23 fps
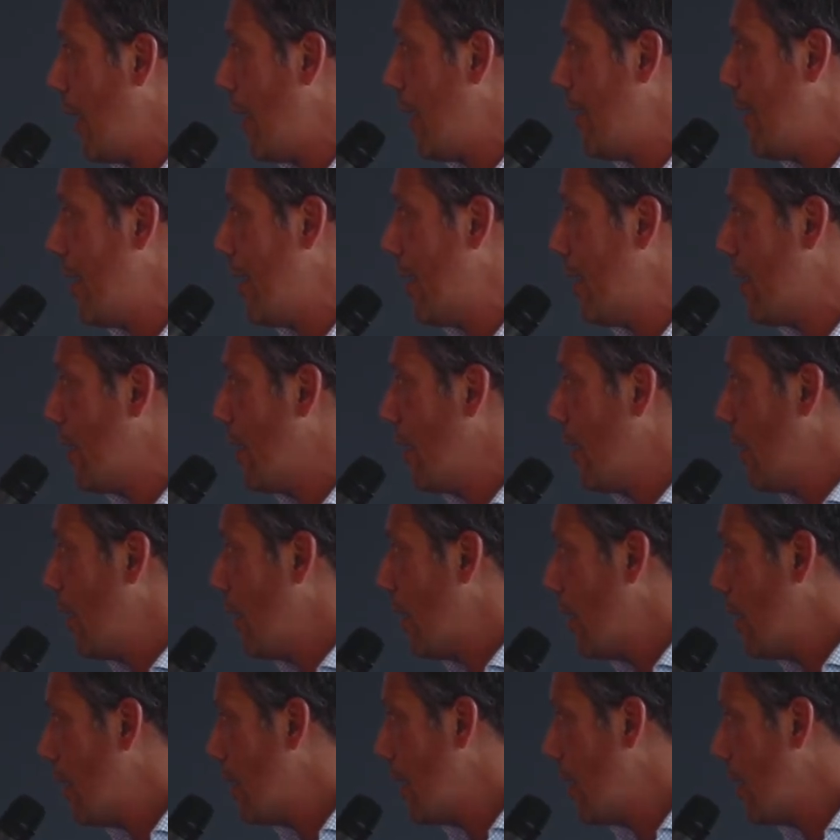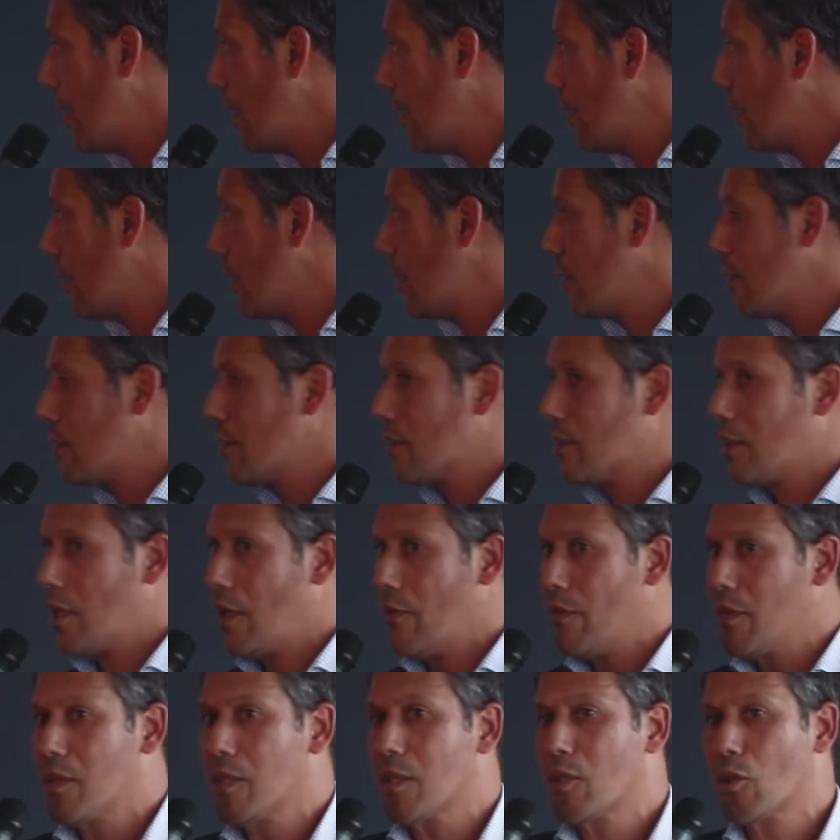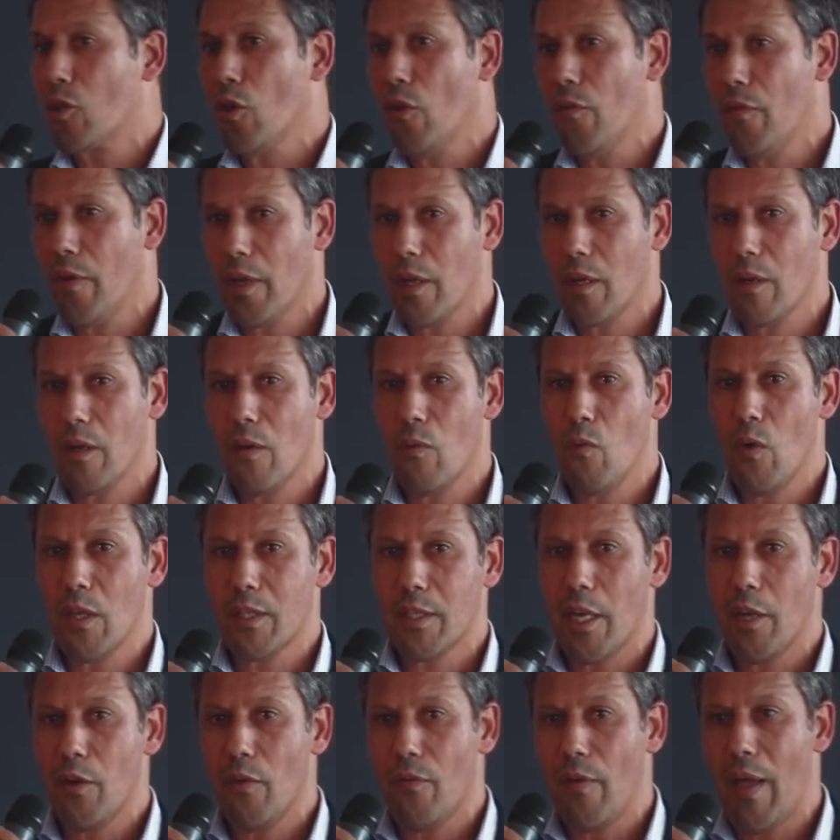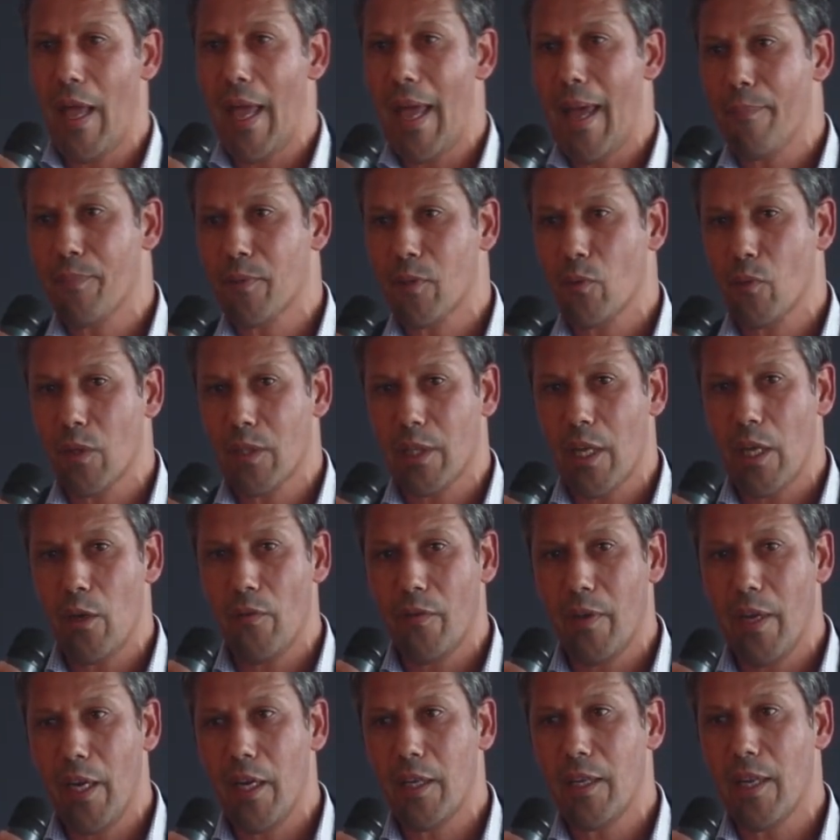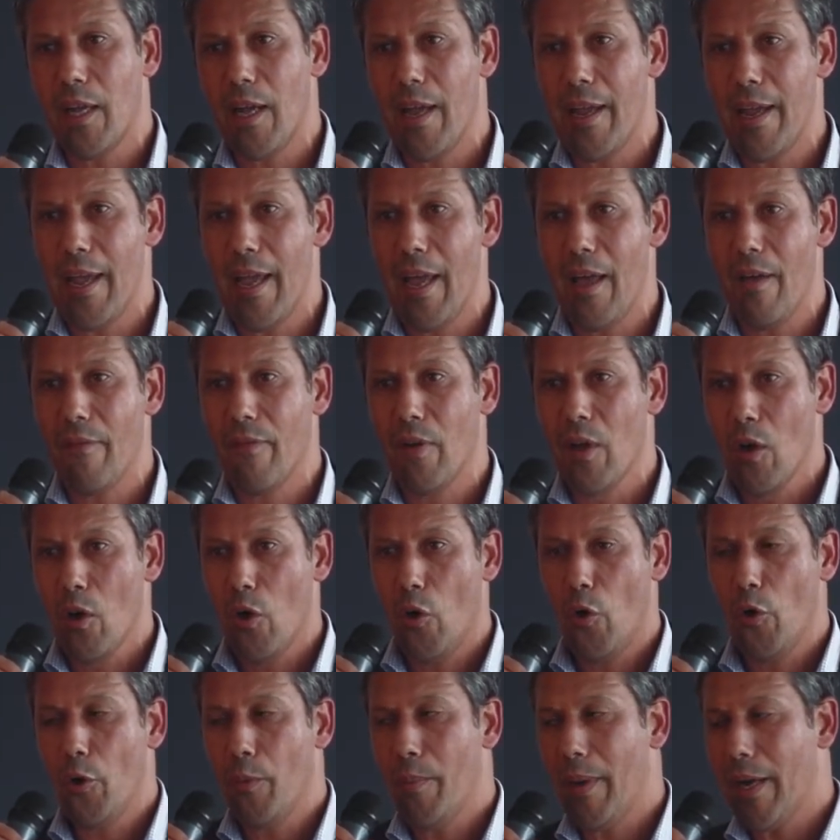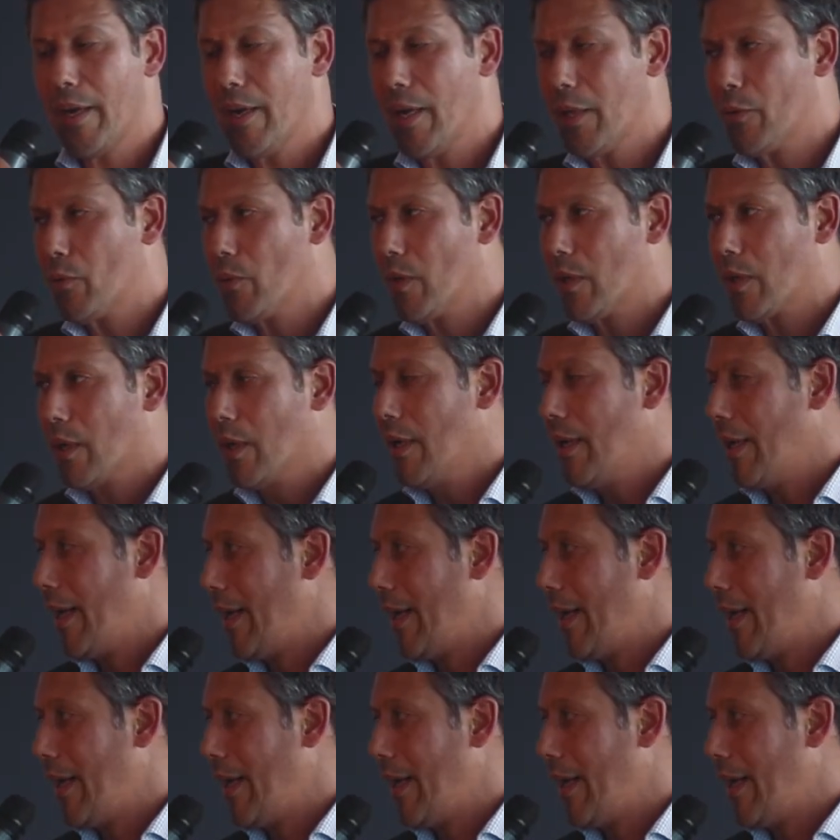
And then the service discovery, what kind of apps, what kind of data I have on my network.